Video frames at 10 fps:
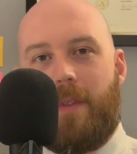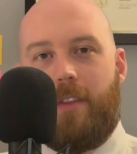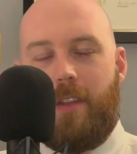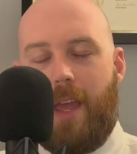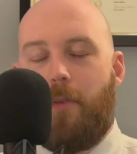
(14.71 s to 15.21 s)

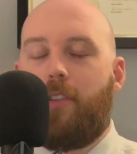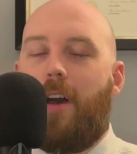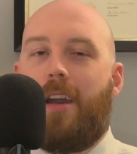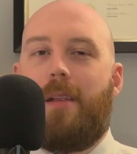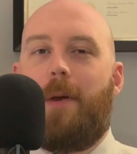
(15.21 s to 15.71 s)
Today we're
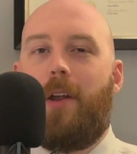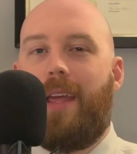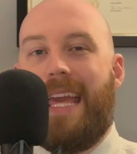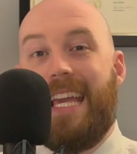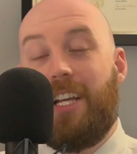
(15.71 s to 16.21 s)
talking
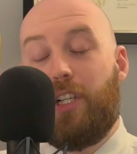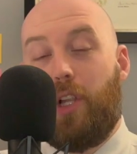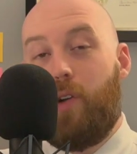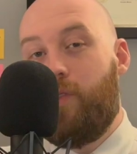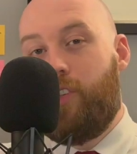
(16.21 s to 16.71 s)
about
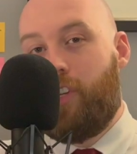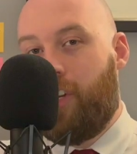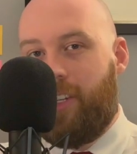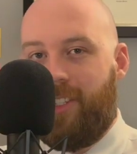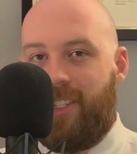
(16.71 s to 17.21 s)

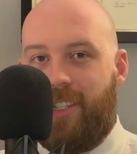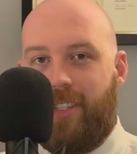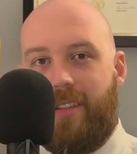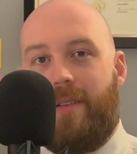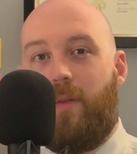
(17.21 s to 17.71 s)

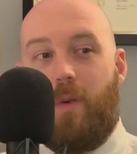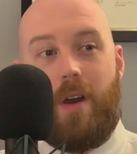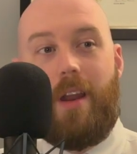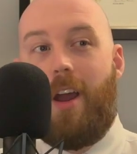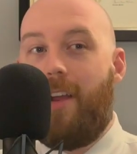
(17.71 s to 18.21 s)
enclosures.
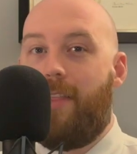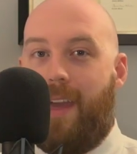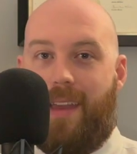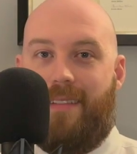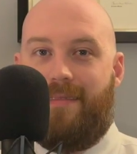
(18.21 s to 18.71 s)
What are
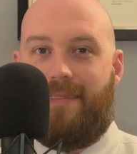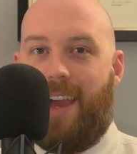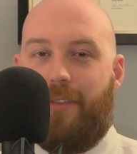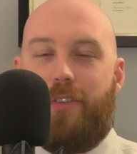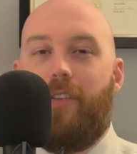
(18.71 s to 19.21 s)
they?
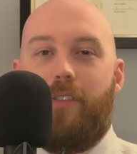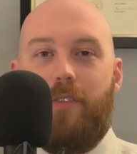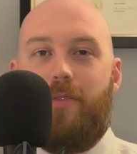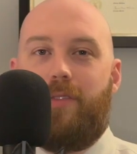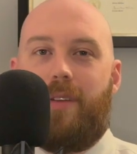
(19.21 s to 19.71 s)
How do you
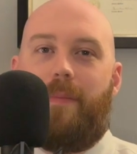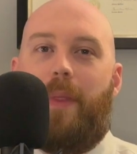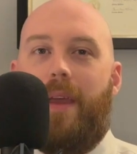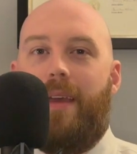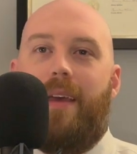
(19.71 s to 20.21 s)
use them?
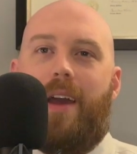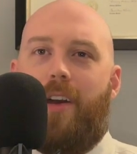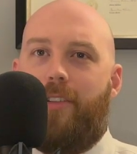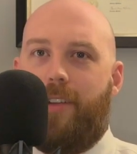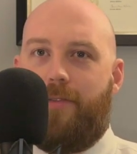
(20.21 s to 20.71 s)

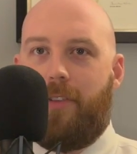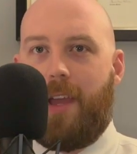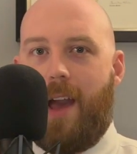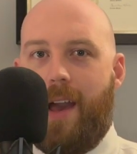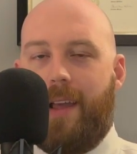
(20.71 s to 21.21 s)
Are there different
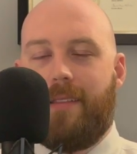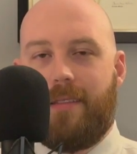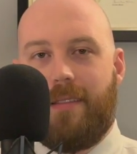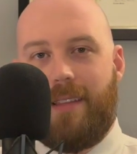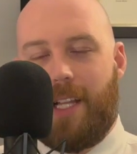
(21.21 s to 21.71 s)

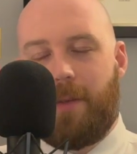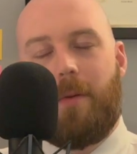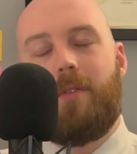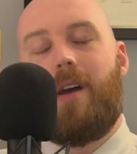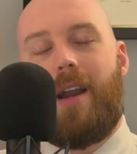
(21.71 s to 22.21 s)
kinds? That's what
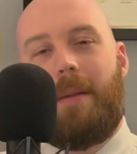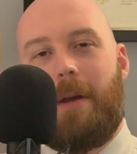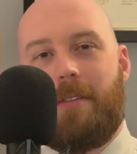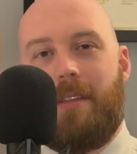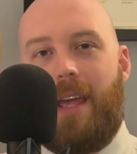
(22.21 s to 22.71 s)
we're talking
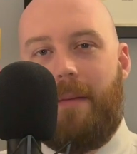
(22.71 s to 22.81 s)
about today.